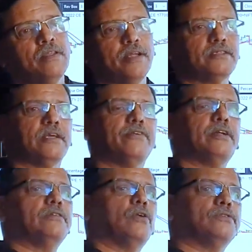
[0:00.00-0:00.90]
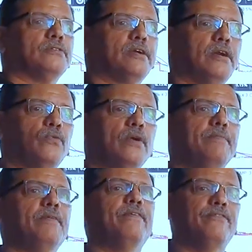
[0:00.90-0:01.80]
That 17,000 straddle would
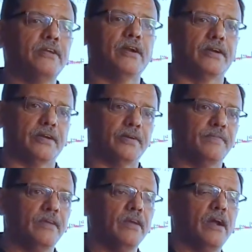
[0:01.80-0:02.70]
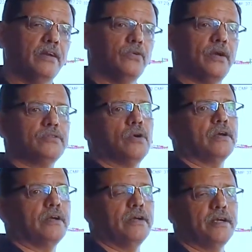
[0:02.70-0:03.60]
have been 1500, and you had
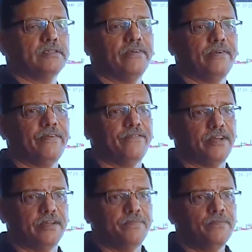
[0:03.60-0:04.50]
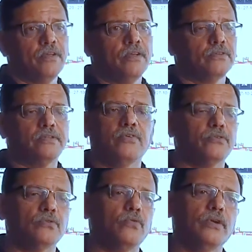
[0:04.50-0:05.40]
shorted it at 750. So there
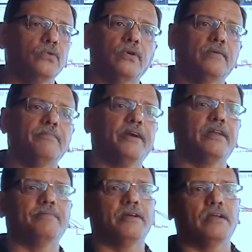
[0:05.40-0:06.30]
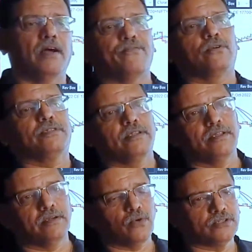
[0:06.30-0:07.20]
was no way you could have made any money. Of course, then
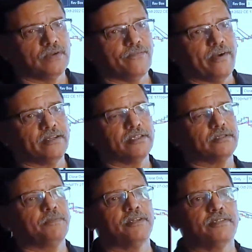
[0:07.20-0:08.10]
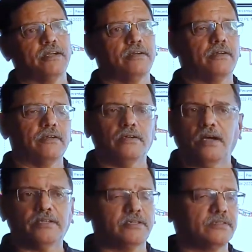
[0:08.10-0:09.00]
the question of adjustments and
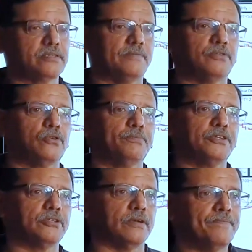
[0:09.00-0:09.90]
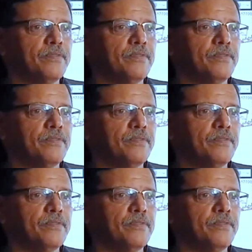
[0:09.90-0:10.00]
other things comes into picture.